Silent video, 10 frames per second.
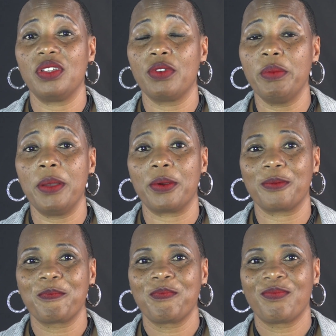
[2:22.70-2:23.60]
And remember,
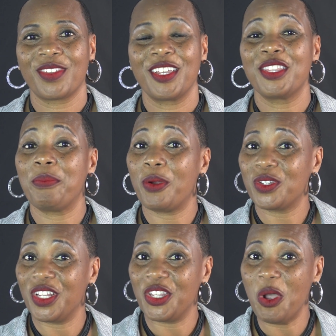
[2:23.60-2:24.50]
the
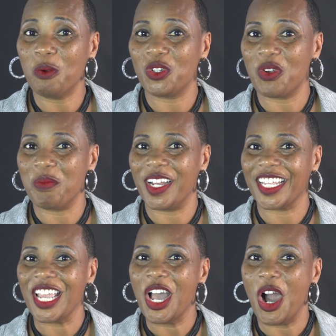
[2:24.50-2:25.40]
person that knows your
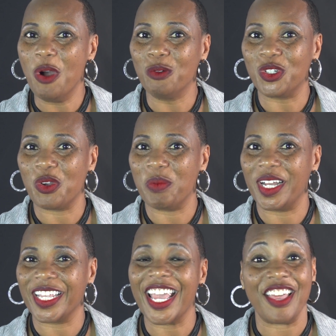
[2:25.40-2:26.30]
money owns your
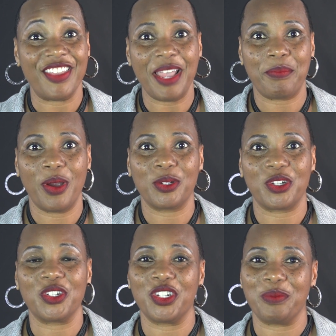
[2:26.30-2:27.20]
money, and that
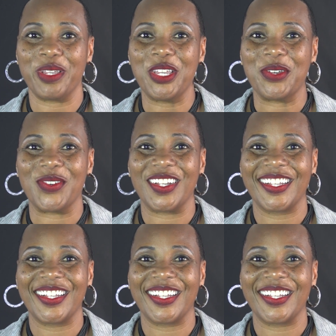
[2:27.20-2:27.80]
person should be you.